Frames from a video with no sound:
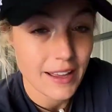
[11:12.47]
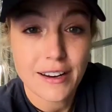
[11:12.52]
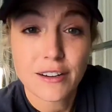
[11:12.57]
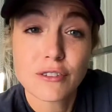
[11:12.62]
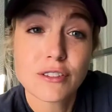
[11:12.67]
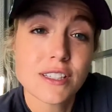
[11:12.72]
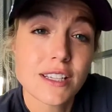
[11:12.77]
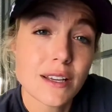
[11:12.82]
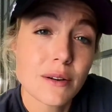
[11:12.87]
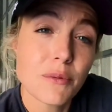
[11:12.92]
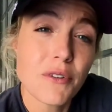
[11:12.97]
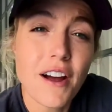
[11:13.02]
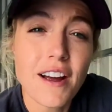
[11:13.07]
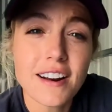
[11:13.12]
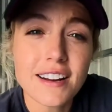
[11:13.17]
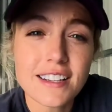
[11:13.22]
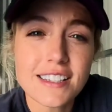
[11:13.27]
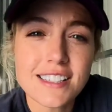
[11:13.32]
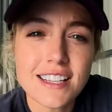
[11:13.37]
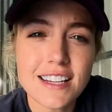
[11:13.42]
NanoSkin
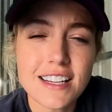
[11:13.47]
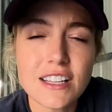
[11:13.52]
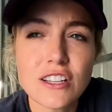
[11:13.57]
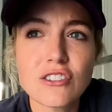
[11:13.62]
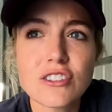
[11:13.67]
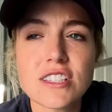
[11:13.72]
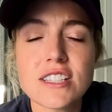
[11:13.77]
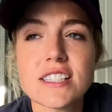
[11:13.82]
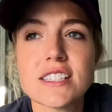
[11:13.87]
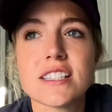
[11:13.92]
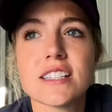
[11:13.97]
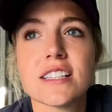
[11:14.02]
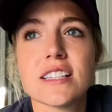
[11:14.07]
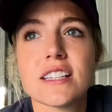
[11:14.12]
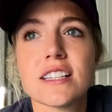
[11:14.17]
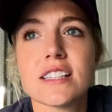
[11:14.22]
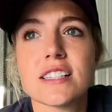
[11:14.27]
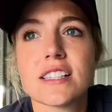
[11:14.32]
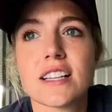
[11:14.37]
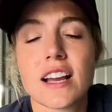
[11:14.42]
products that he uses, and
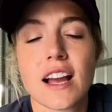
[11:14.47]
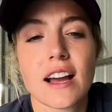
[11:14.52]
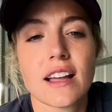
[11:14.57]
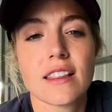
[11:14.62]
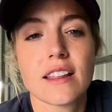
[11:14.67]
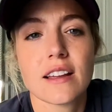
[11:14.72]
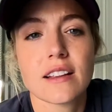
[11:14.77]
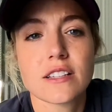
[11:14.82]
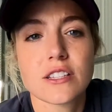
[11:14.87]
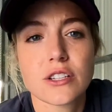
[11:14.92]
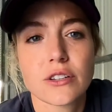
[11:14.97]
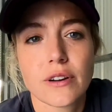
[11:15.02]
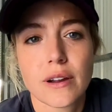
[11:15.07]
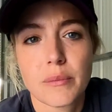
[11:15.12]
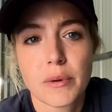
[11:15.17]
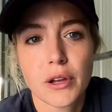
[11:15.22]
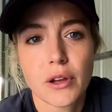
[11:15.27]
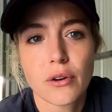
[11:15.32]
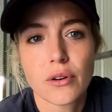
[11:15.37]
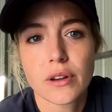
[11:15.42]
he's the guy that
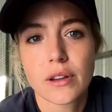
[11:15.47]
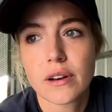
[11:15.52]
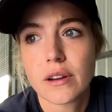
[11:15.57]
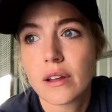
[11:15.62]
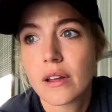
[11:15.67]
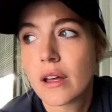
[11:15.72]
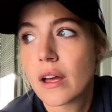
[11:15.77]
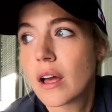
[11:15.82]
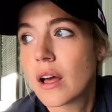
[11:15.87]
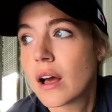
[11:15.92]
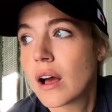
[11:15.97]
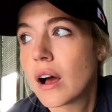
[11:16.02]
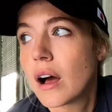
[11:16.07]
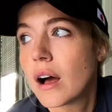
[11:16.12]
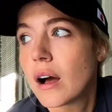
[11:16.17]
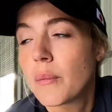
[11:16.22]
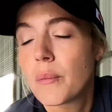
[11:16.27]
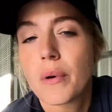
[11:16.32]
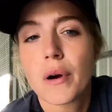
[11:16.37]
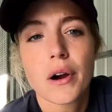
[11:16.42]
ceramic coated
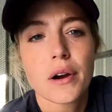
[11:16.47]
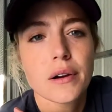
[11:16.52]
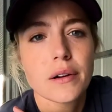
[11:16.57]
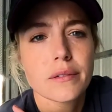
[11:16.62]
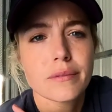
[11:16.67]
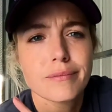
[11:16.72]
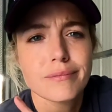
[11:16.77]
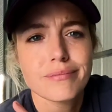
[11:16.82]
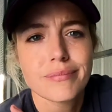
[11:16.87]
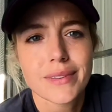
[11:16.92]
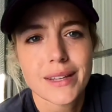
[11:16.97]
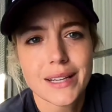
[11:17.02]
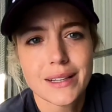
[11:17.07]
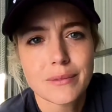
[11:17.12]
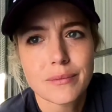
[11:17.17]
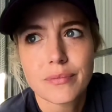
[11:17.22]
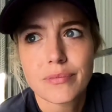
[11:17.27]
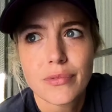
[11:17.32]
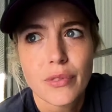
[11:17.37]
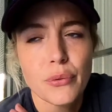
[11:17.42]
our like
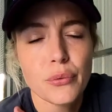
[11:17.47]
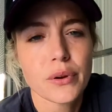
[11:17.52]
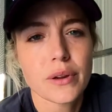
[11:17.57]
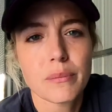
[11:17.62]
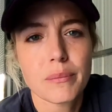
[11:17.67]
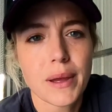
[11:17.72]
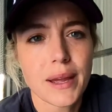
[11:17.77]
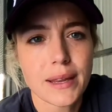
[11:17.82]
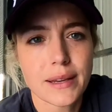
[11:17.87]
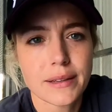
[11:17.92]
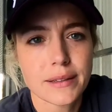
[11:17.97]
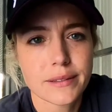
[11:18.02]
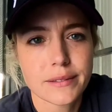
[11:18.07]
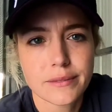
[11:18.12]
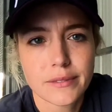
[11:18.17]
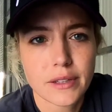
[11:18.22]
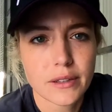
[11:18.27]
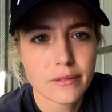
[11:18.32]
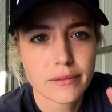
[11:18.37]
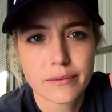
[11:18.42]
3
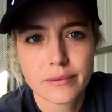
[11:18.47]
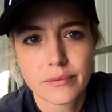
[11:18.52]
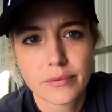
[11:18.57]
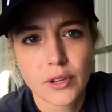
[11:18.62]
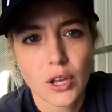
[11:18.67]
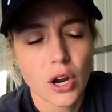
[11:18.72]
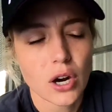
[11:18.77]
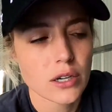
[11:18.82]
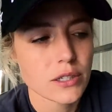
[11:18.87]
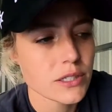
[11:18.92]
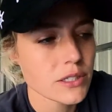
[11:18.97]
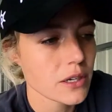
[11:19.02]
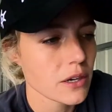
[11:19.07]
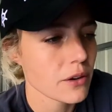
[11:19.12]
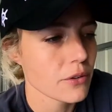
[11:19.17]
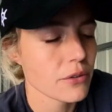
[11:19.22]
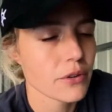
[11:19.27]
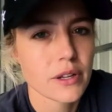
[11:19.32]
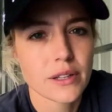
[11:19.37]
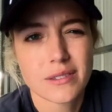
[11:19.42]
main cars,
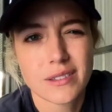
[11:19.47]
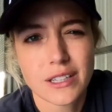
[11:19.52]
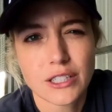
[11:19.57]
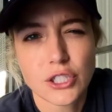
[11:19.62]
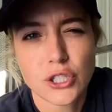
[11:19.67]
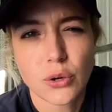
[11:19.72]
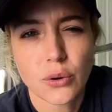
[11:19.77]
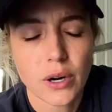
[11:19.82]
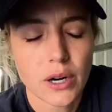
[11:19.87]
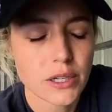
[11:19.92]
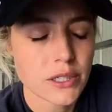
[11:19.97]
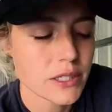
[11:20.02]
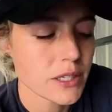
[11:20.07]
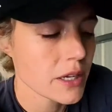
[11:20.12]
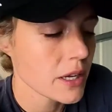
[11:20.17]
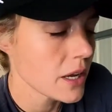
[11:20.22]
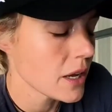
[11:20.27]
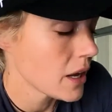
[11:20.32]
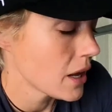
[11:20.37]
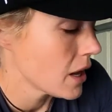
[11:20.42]
our 3 like show cars.
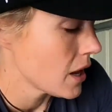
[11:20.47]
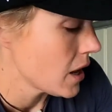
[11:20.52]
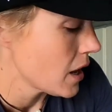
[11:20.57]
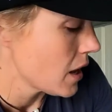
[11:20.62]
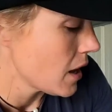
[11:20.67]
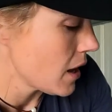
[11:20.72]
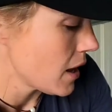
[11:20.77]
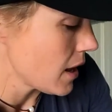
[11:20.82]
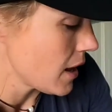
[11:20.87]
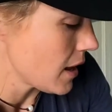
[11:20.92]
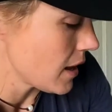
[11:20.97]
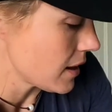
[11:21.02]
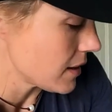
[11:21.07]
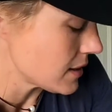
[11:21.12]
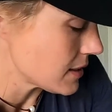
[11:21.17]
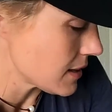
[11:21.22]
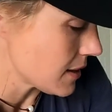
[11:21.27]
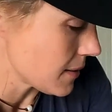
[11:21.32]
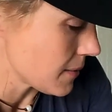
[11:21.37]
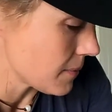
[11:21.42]

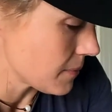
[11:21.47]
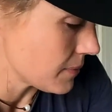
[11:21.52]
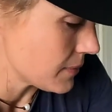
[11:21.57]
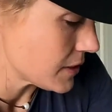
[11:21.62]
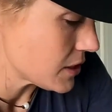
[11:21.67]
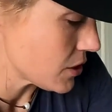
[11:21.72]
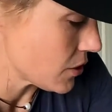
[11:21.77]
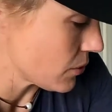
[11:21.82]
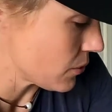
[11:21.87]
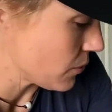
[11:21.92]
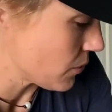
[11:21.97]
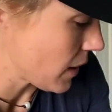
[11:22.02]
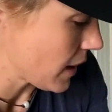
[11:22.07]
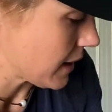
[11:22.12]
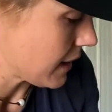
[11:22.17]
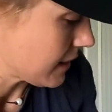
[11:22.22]
And so